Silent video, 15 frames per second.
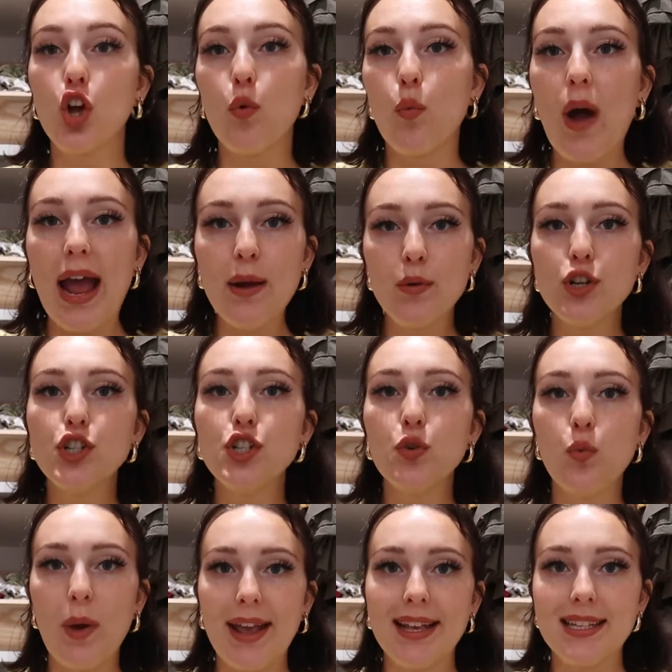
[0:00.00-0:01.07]
why would
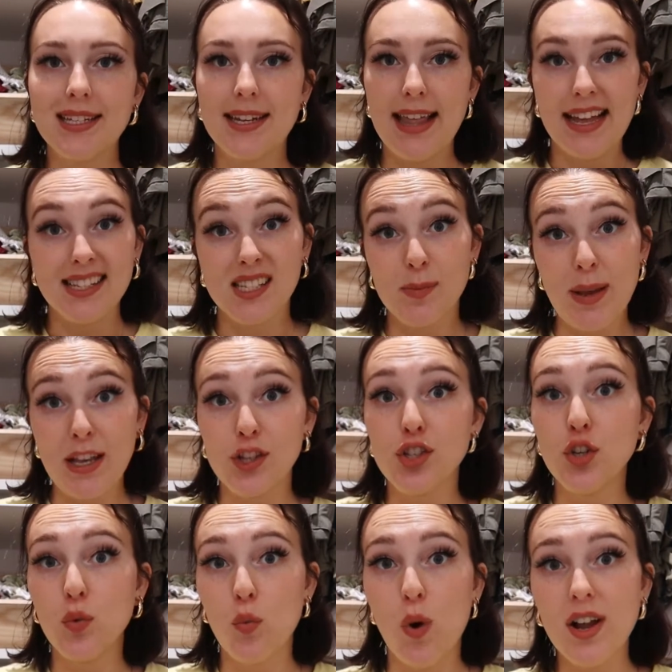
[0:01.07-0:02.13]
you waste that
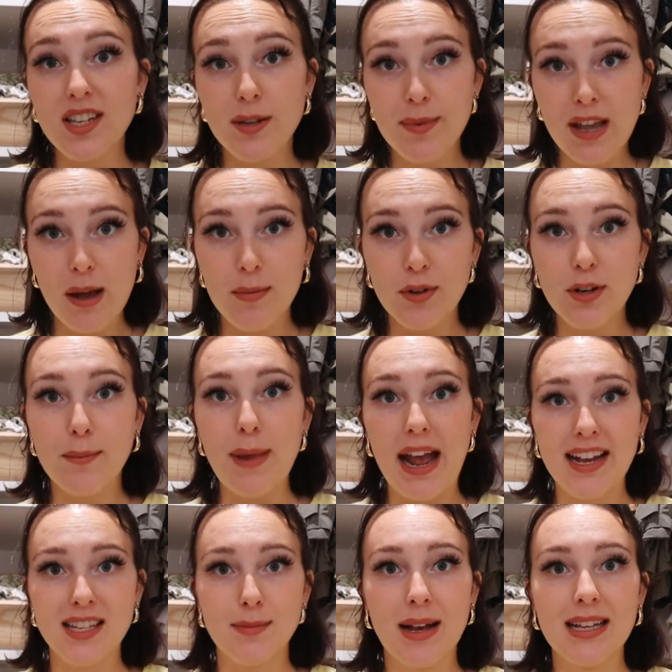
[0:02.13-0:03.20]
space? You want to be able to
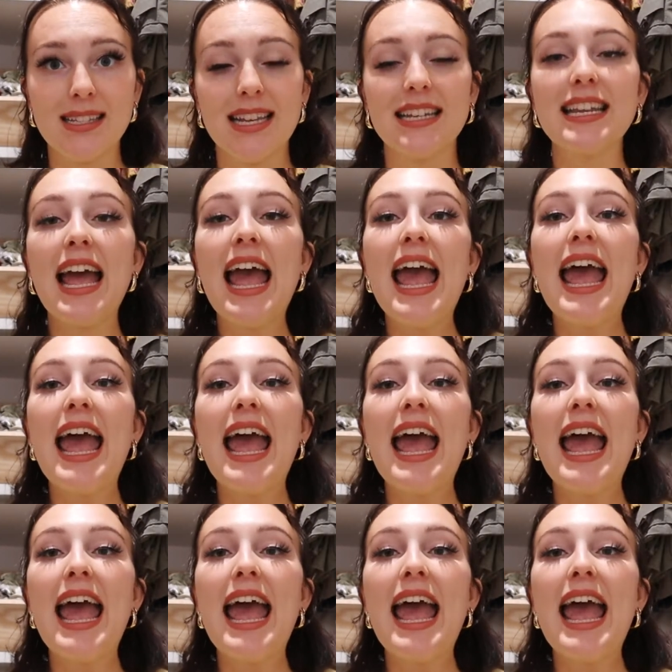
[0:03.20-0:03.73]
maximize it.